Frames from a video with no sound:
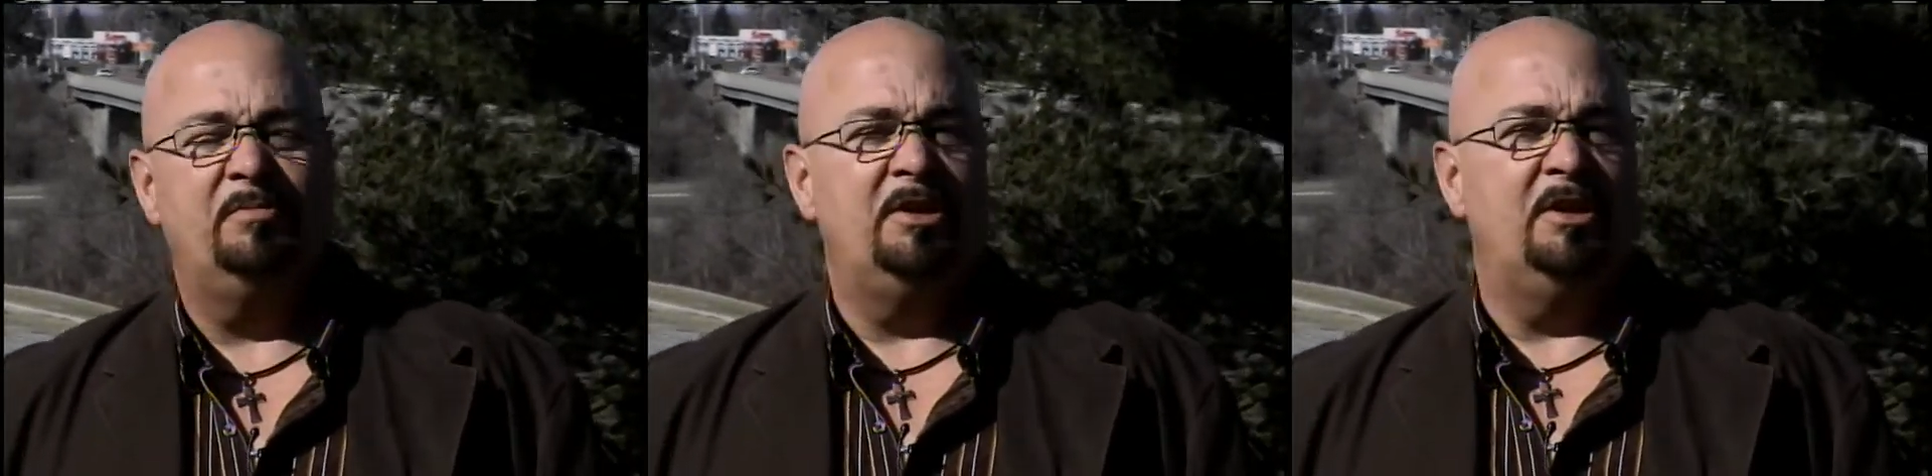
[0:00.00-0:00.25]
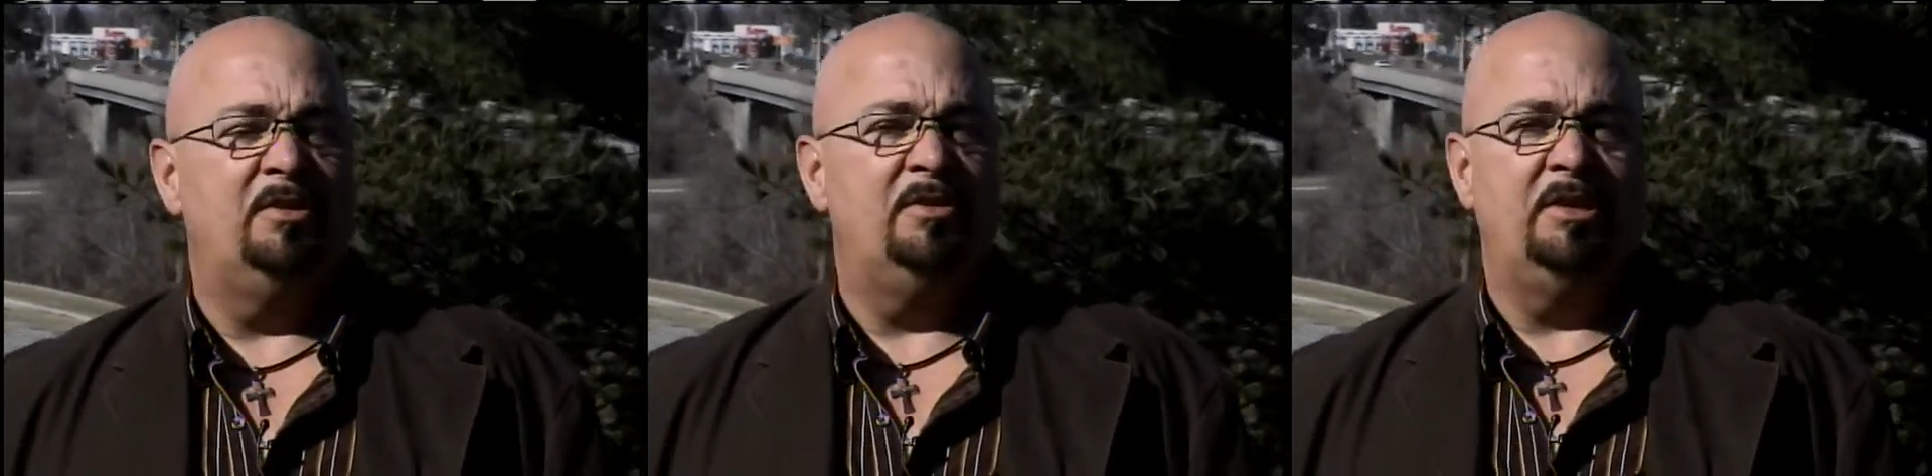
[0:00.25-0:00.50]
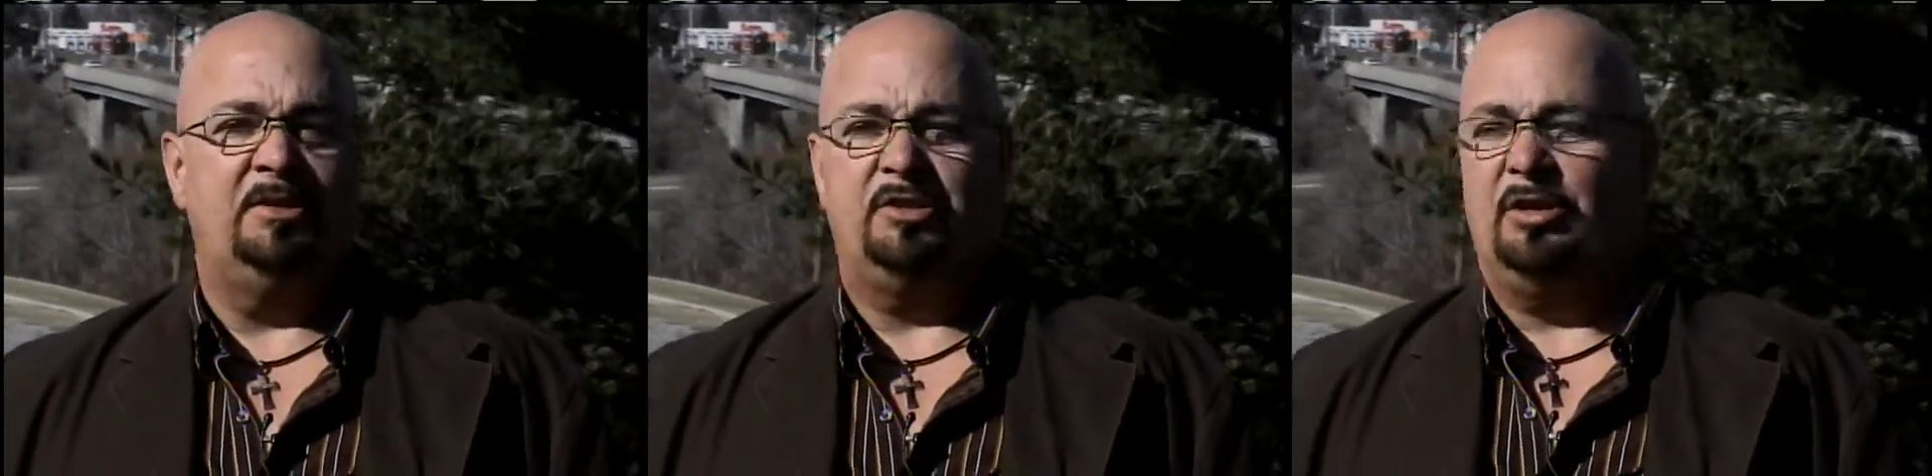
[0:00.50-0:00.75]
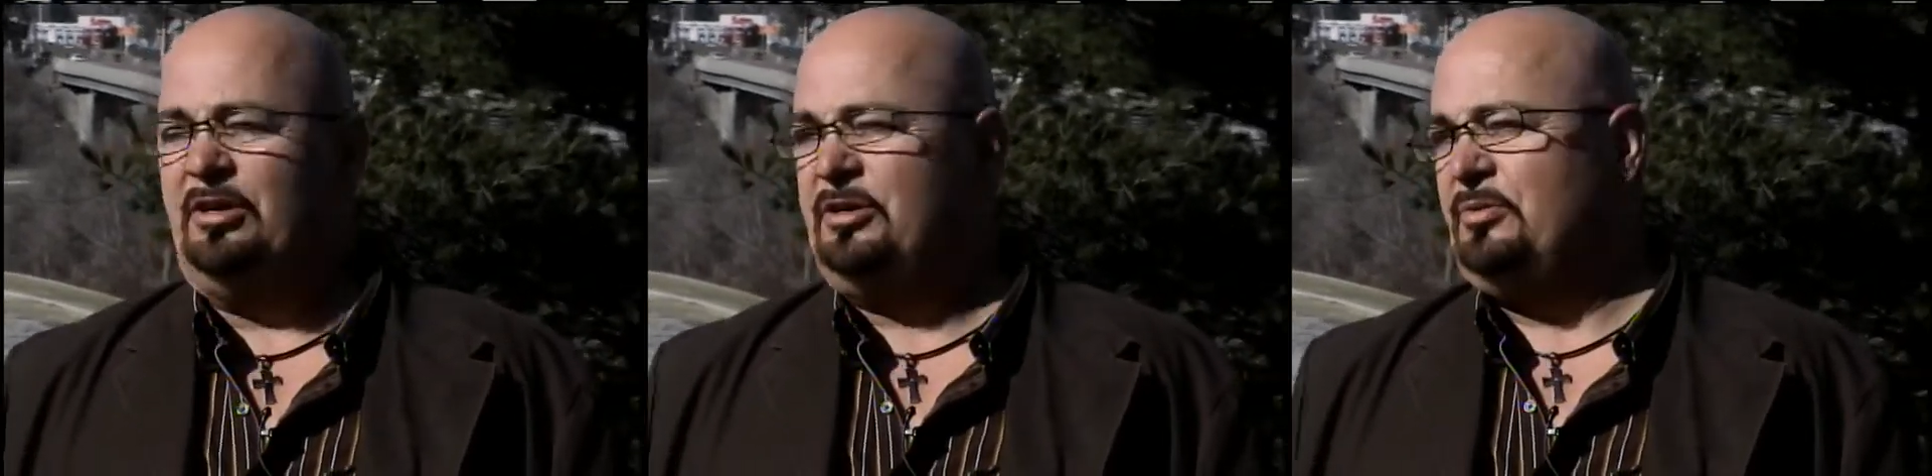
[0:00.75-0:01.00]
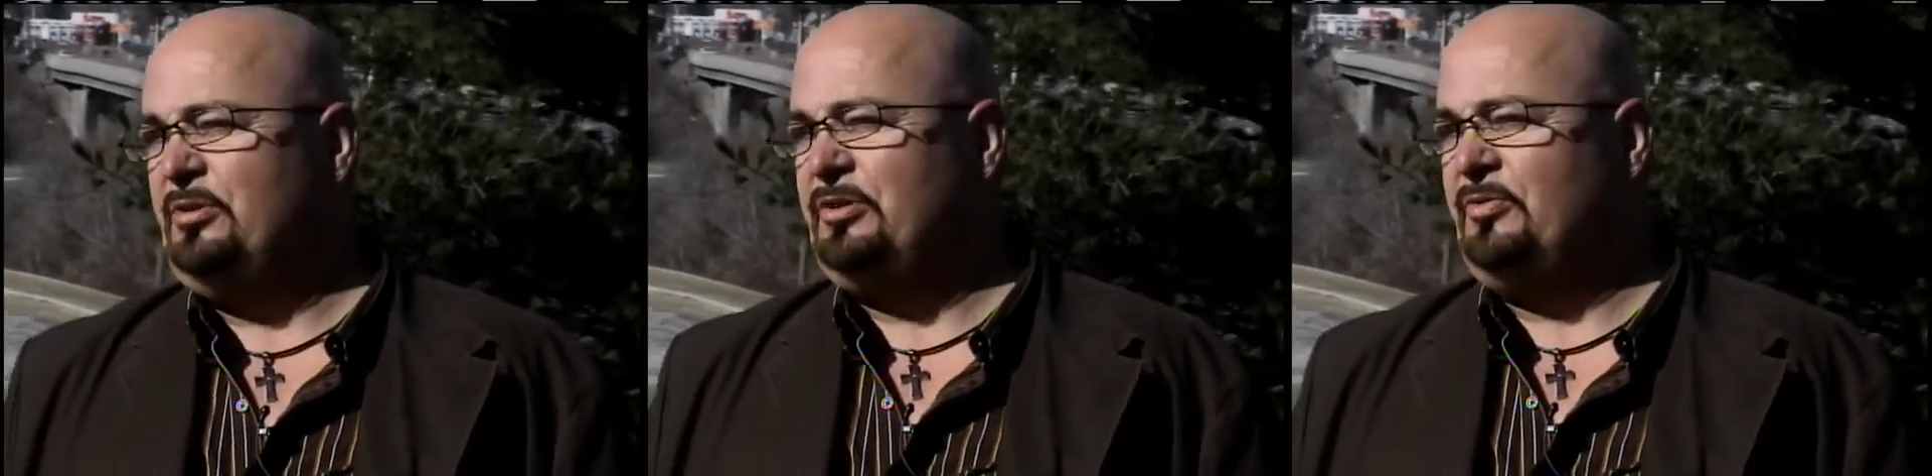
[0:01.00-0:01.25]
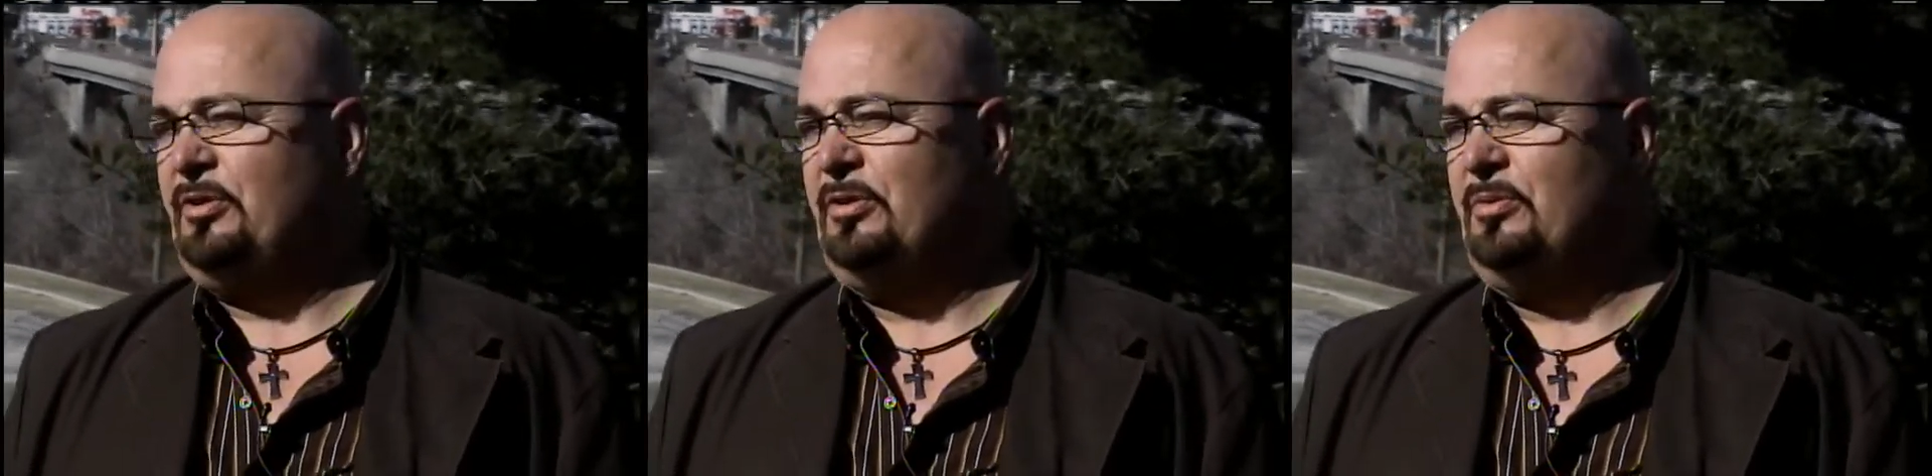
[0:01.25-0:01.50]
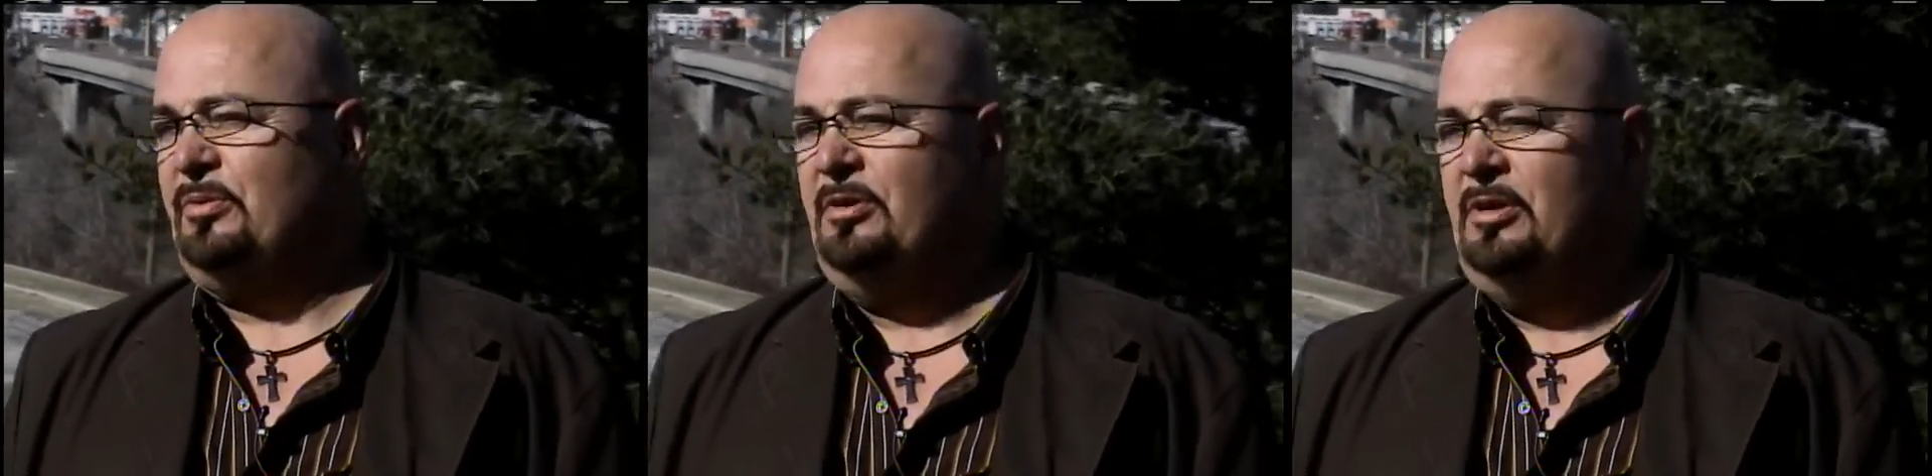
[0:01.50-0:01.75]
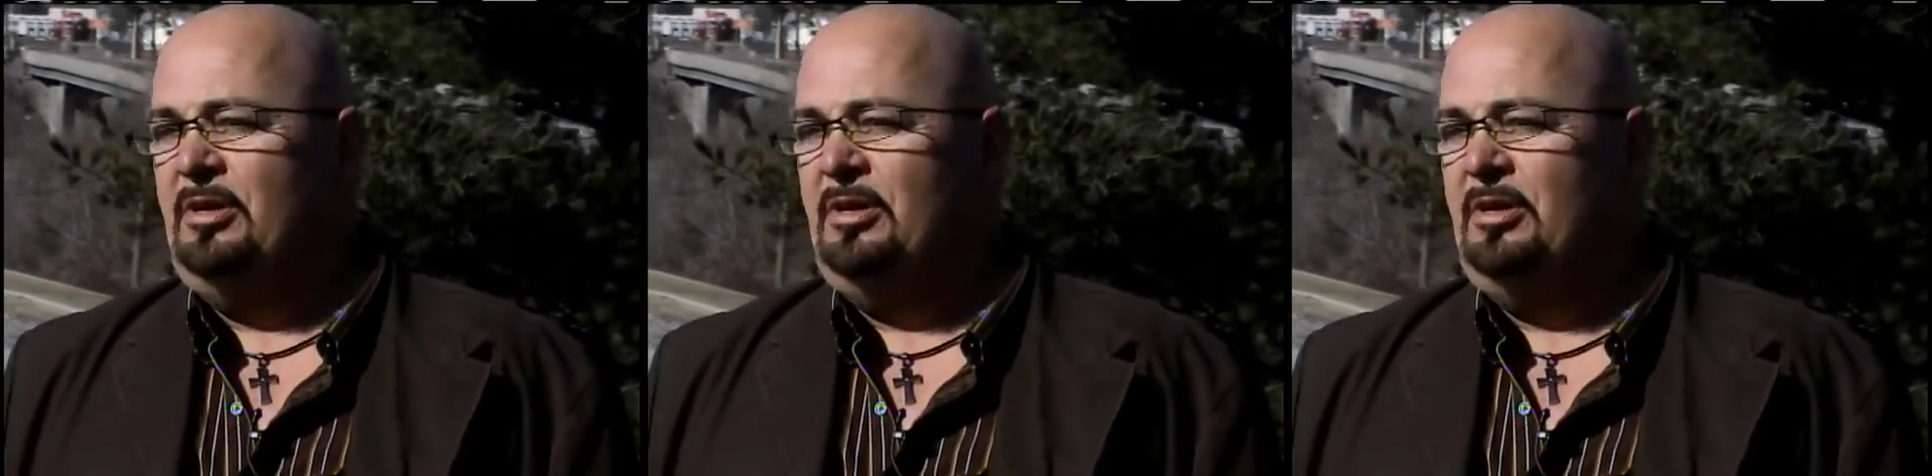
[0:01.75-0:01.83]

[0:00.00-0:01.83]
the church was for